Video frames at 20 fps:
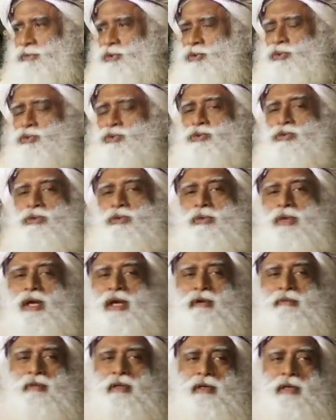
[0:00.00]
You don't
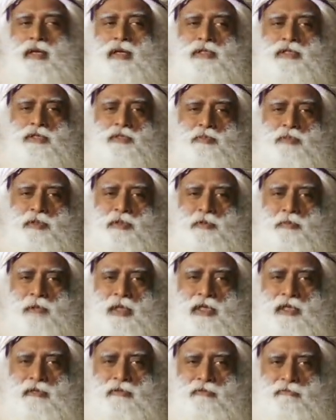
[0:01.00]
have a larger
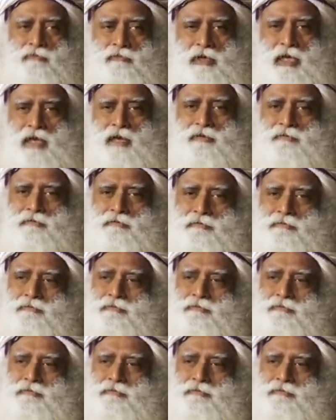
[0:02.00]
perspective of life.